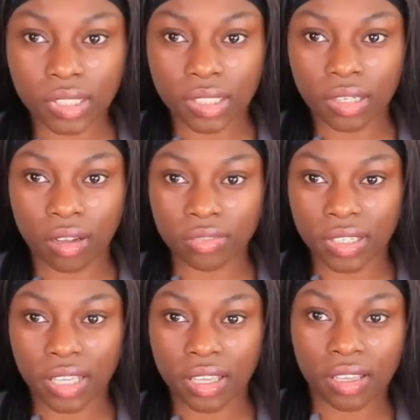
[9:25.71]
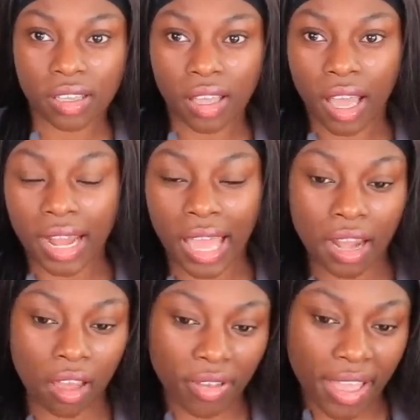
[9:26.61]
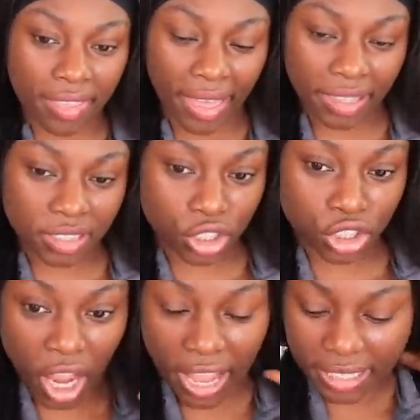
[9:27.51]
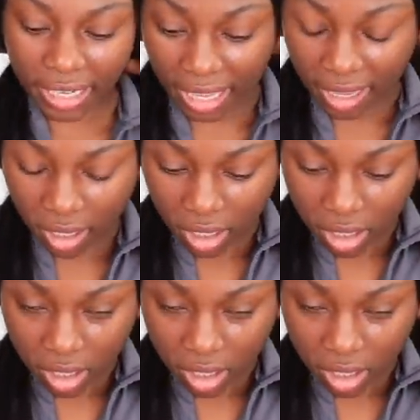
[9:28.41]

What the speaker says: Lovely. And I love hair that's shiny,